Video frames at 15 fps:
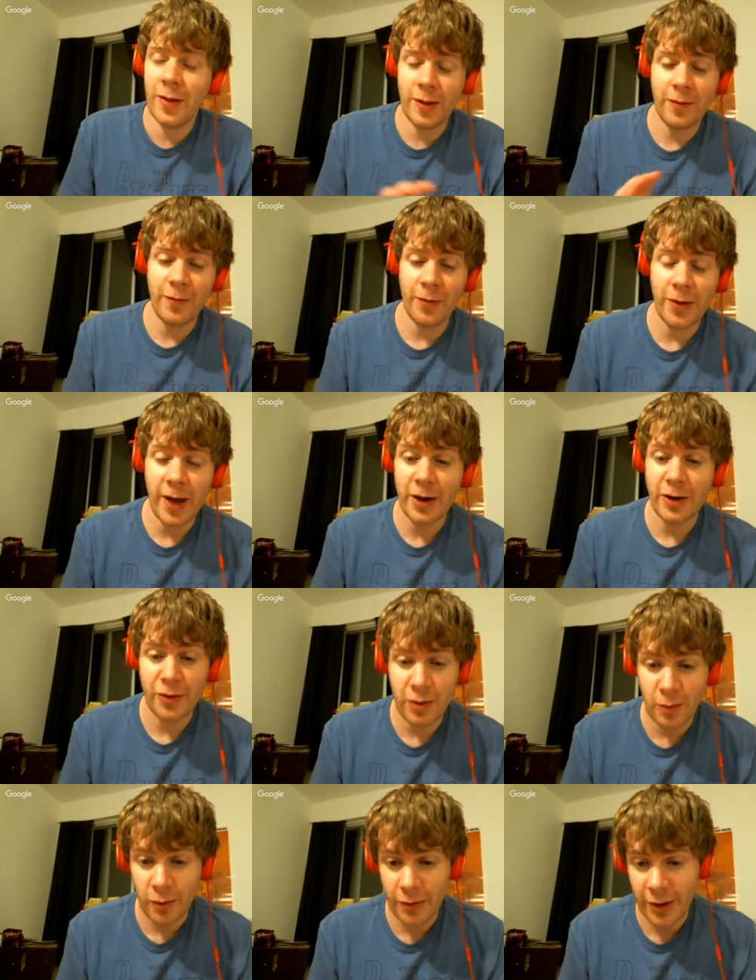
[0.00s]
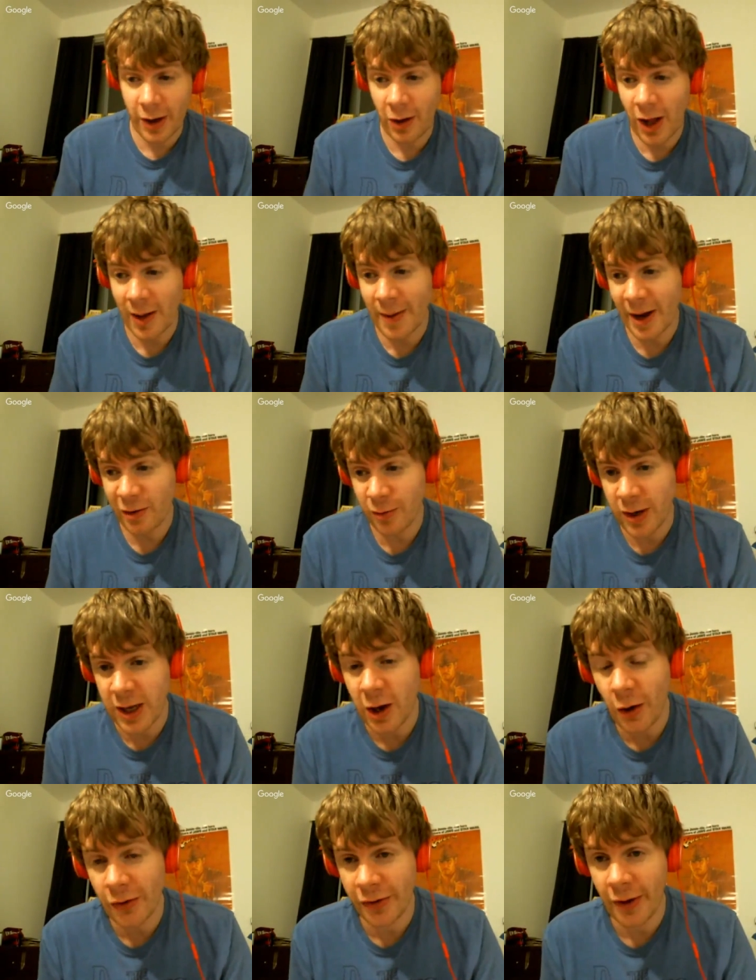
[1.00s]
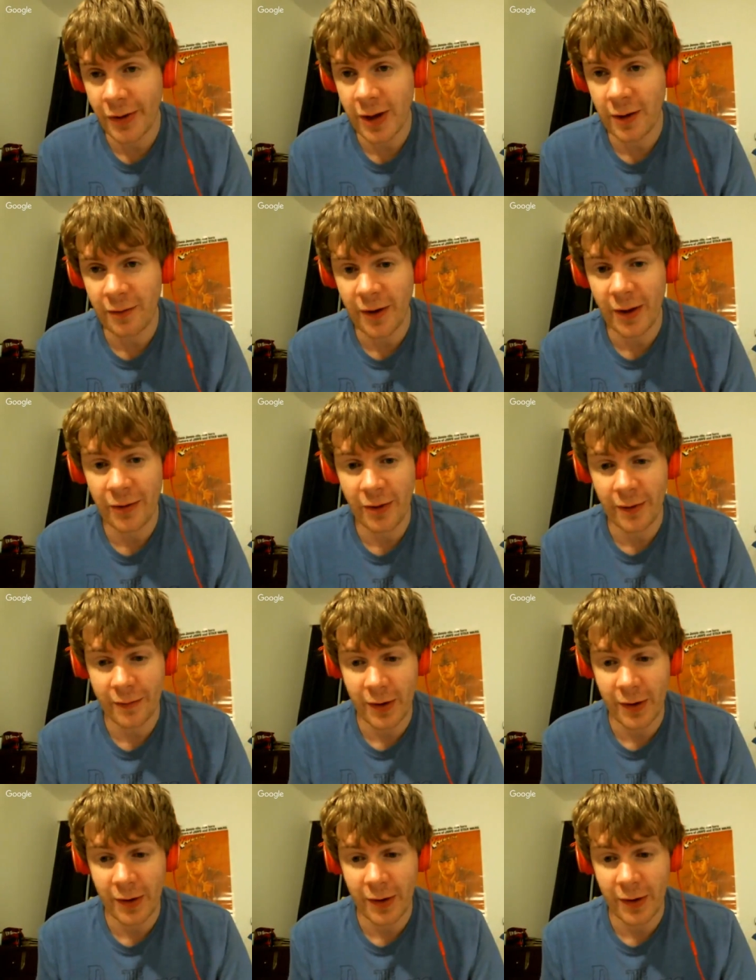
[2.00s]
for the end of the movie, the climax, when he goes on the offensive